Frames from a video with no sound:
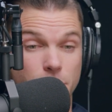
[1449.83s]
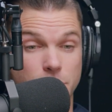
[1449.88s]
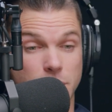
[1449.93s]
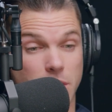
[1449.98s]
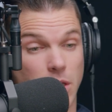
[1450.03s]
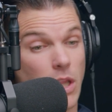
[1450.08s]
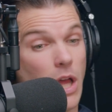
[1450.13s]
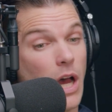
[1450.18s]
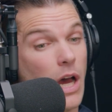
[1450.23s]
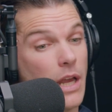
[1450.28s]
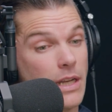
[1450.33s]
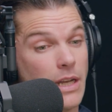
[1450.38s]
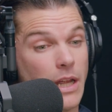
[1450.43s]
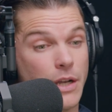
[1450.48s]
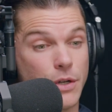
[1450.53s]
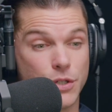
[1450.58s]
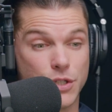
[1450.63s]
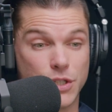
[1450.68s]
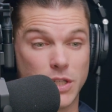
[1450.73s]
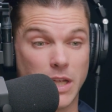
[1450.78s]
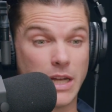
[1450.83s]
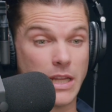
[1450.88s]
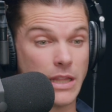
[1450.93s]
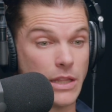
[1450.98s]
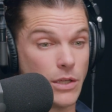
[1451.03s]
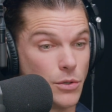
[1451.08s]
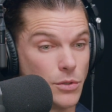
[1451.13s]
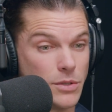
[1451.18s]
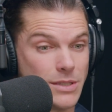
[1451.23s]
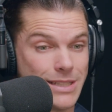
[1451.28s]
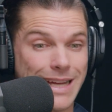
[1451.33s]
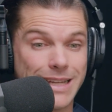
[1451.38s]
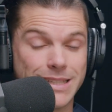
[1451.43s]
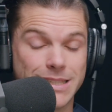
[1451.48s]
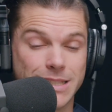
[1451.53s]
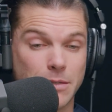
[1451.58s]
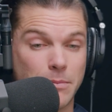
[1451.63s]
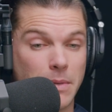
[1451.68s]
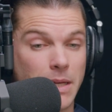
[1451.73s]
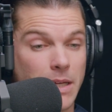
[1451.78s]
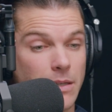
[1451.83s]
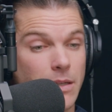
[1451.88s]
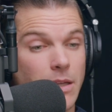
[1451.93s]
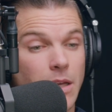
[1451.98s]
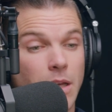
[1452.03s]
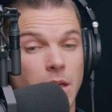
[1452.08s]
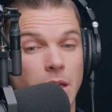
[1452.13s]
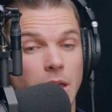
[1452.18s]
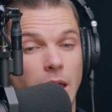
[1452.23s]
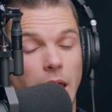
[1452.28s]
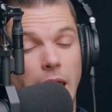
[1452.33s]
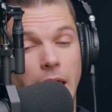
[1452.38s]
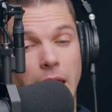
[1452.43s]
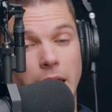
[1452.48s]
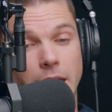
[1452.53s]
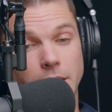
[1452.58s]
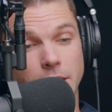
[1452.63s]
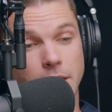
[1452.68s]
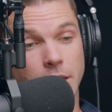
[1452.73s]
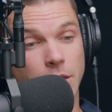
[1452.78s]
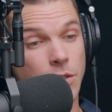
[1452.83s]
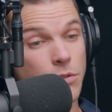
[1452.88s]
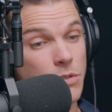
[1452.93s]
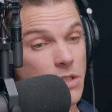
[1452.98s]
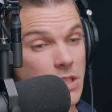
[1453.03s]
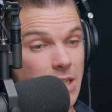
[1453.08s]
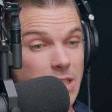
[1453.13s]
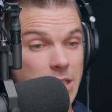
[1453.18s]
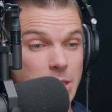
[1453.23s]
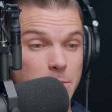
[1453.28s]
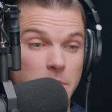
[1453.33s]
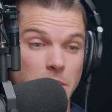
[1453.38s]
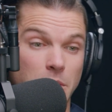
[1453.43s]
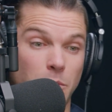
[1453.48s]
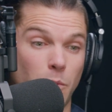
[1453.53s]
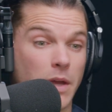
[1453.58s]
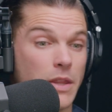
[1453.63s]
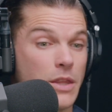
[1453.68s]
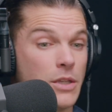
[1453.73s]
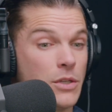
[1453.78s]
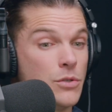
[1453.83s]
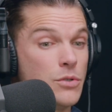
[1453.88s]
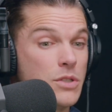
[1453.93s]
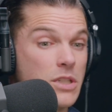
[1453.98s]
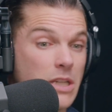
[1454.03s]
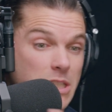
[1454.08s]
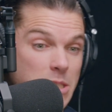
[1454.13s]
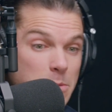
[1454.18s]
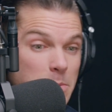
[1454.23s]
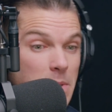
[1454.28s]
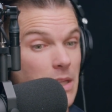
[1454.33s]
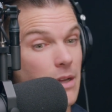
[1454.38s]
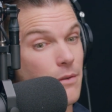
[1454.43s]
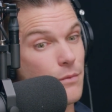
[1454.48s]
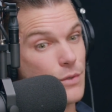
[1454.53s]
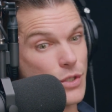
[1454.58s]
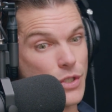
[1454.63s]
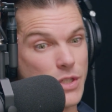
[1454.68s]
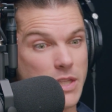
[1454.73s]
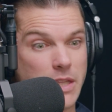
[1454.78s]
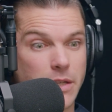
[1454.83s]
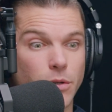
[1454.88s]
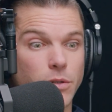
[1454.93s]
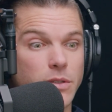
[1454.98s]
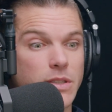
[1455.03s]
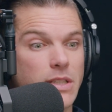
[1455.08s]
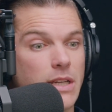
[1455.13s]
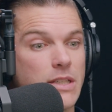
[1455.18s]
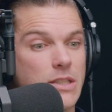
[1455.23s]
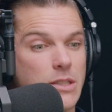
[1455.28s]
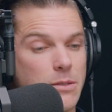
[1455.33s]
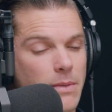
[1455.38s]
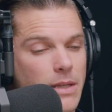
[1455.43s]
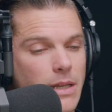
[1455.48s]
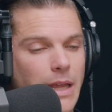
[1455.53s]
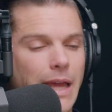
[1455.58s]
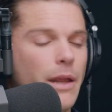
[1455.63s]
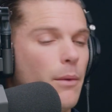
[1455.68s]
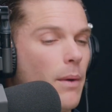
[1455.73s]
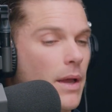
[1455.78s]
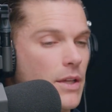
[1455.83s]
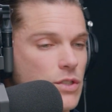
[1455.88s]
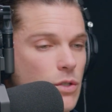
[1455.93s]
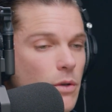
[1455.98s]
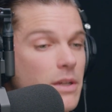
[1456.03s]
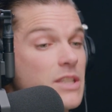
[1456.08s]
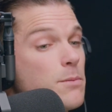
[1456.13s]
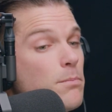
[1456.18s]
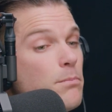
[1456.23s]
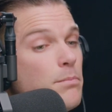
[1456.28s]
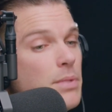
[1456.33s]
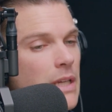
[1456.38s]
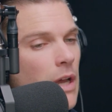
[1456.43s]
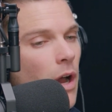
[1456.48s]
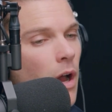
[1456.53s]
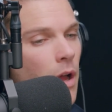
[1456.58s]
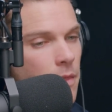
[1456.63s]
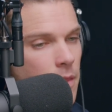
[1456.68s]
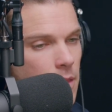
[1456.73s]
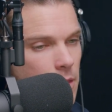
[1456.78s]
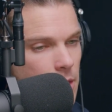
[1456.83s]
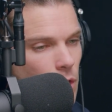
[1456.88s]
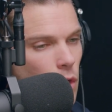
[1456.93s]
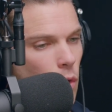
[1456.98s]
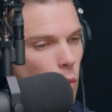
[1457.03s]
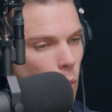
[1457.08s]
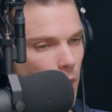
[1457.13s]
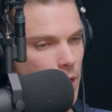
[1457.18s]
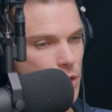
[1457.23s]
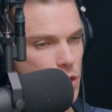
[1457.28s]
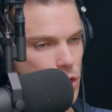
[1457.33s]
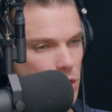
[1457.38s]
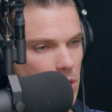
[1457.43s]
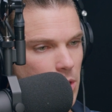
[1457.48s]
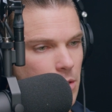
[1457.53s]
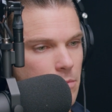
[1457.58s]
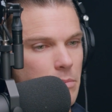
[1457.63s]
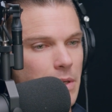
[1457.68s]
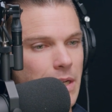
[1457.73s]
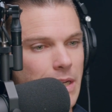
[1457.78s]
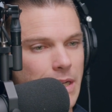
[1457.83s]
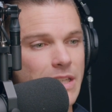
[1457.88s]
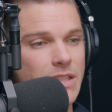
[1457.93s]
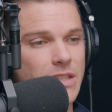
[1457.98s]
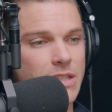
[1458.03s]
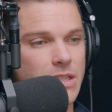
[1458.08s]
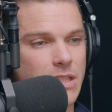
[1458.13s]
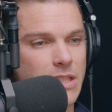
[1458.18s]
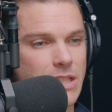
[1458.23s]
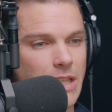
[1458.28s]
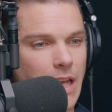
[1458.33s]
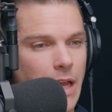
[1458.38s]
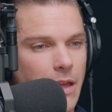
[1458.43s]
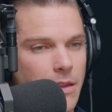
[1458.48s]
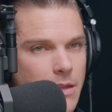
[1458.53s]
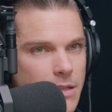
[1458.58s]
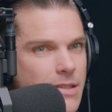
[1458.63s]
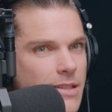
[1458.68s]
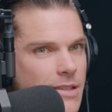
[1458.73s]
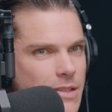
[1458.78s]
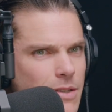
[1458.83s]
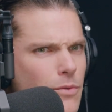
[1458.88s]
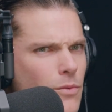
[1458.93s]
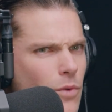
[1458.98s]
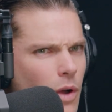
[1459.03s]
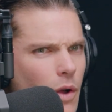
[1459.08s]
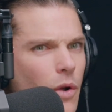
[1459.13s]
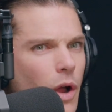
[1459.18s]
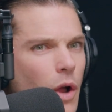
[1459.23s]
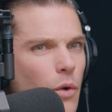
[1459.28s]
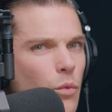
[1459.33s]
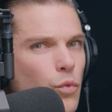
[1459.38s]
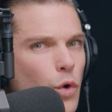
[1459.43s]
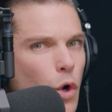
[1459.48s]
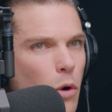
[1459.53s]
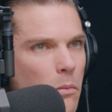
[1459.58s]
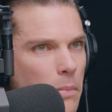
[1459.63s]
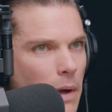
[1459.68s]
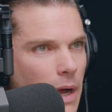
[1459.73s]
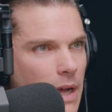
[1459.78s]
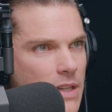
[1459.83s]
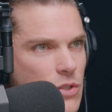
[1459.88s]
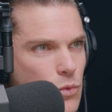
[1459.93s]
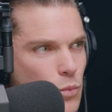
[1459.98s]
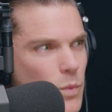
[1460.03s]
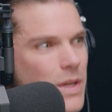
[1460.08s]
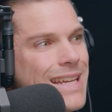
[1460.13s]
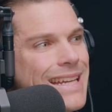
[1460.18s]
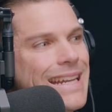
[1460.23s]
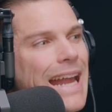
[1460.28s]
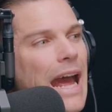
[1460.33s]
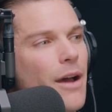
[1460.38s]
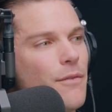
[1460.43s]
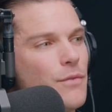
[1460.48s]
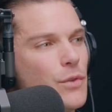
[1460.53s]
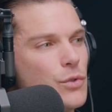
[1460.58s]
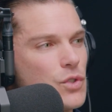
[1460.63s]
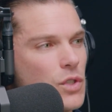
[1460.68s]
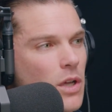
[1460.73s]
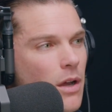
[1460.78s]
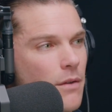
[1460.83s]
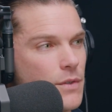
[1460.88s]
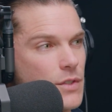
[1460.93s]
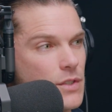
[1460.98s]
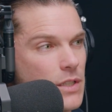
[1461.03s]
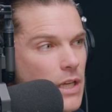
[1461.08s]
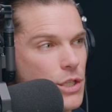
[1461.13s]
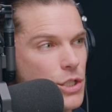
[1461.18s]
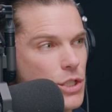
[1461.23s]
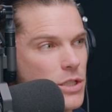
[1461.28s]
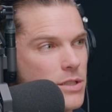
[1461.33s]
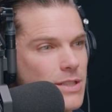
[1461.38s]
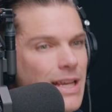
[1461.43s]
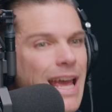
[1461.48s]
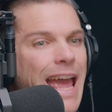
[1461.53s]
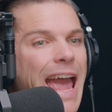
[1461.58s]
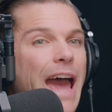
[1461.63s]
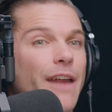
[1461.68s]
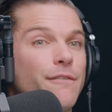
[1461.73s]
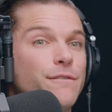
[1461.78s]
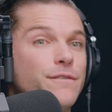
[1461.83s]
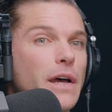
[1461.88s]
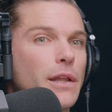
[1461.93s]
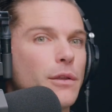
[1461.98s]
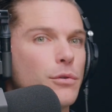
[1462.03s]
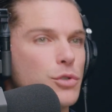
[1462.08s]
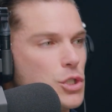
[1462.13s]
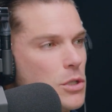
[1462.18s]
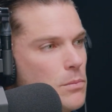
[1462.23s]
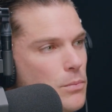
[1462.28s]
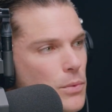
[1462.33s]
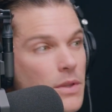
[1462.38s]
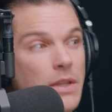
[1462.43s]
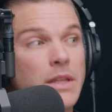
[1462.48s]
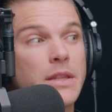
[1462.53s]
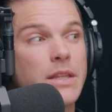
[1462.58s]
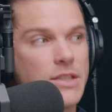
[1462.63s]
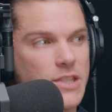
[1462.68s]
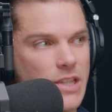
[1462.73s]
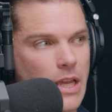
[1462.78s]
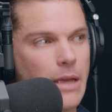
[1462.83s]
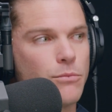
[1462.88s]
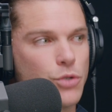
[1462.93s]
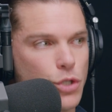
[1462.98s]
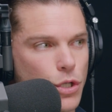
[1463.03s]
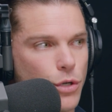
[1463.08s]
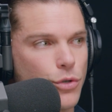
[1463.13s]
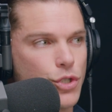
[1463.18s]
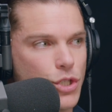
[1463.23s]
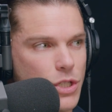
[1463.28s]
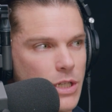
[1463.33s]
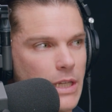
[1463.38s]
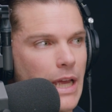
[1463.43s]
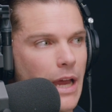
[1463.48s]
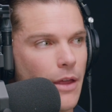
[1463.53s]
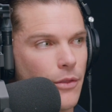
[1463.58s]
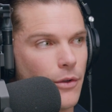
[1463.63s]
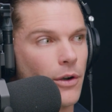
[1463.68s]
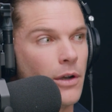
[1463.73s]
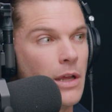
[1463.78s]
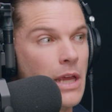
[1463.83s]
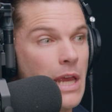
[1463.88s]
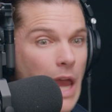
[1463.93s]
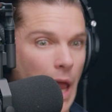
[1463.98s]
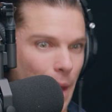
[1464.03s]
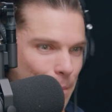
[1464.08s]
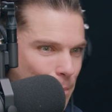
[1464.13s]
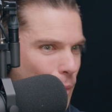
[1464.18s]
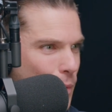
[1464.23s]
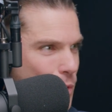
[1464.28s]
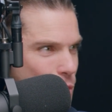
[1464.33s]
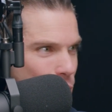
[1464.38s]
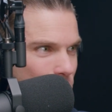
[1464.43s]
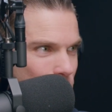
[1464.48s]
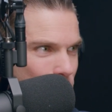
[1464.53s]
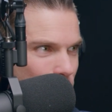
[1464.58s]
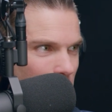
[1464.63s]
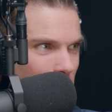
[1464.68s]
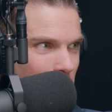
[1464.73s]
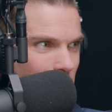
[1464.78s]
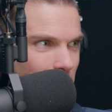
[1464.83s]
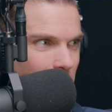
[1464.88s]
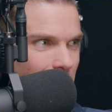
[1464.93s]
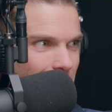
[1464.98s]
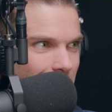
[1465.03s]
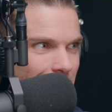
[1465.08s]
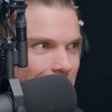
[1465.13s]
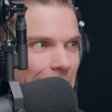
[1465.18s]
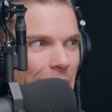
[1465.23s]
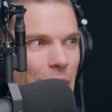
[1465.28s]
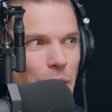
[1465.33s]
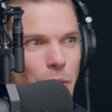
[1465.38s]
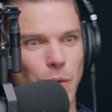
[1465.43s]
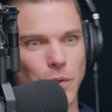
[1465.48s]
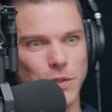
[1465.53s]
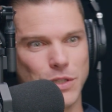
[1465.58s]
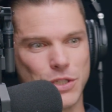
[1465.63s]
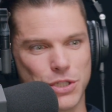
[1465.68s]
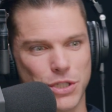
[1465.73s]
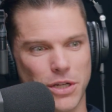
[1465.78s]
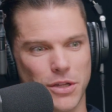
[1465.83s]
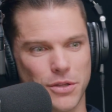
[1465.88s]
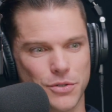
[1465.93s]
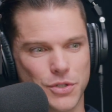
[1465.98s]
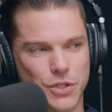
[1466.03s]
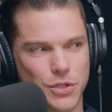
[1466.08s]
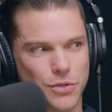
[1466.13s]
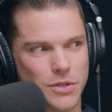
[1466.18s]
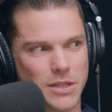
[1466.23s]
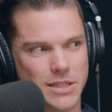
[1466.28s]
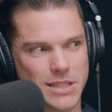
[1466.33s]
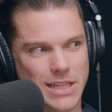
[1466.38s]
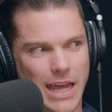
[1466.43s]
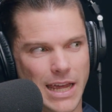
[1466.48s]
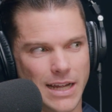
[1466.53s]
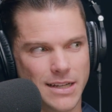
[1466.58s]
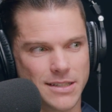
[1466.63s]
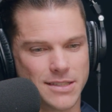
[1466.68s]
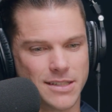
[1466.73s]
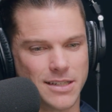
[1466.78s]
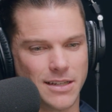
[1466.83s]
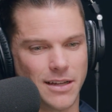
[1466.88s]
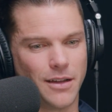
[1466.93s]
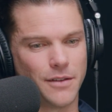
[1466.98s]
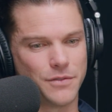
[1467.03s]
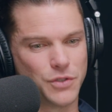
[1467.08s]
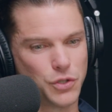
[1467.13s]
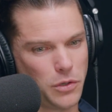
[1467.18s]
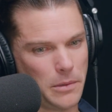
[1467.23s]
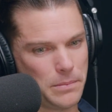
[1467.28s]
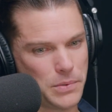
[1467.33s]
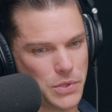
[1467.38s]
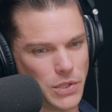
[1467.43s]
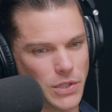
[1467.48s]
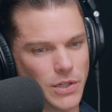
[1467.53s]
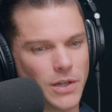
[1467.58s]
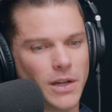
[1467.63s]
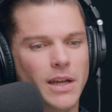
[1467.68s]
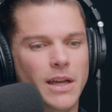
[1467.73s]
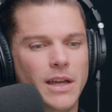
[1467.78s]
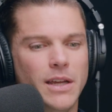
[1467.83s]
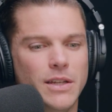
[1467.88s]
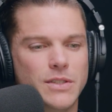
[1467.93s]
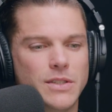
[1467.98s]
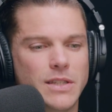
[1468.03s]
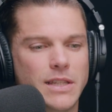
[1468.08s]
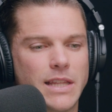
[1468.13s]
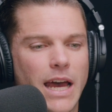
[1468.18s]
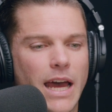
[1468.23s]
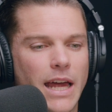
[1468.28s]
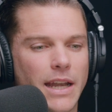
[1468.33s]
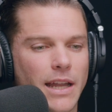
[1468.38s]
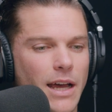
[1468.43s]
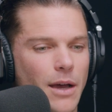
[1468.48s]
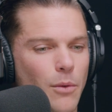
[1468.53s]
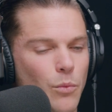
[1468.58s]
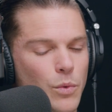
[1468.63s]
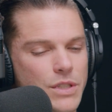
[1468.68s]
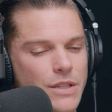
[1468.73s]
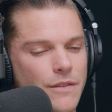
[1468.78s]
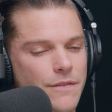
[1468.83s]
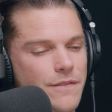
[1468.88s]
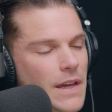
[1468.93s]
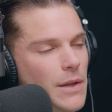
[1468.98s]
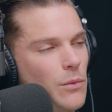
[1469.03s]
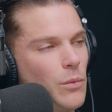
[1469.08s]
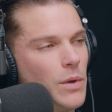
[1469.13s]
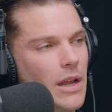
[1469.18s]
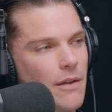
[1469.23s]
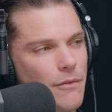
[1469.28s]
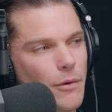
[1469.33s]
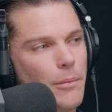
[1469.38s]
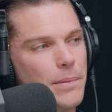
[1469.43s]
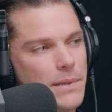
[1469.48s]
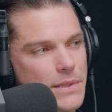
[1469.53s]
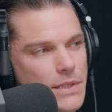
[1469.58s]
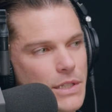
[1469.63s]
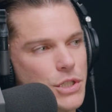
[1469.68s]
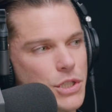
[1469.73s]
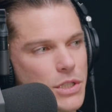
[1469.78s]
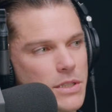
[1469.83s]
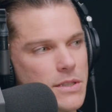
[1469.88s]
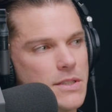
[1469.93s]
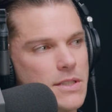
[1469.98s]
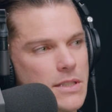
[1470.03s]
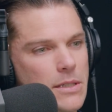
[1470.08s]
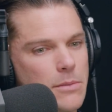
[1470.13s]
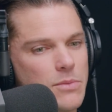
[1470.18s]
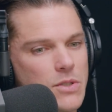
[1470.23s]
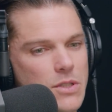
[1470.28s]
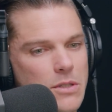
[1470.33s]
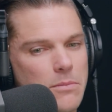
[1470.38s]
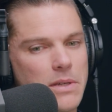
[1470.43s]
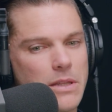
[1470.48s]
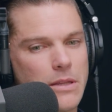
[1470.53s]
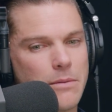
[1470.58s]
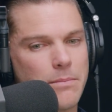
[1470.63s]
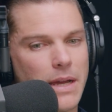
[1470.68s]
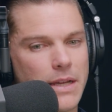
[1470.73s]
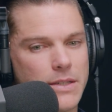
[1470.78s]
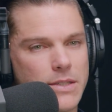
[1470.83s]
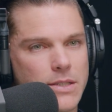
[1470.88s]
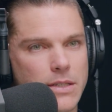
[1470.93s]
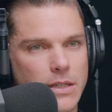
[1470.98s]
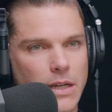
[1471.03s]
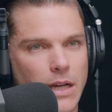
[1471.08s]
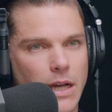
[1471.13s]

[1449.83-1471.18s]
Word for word: There's a lot in understanding the Old Testament and the New Testament and the way the New Testament leverages the Old Testament. Anyway, so it's beyond the question, but it is to say this is a, a robust, we can have those conversations and fellowship within the same church together yeah. and push each other and hold each other to the text of Scripture, that uh, would defend whatever position seems to be the best.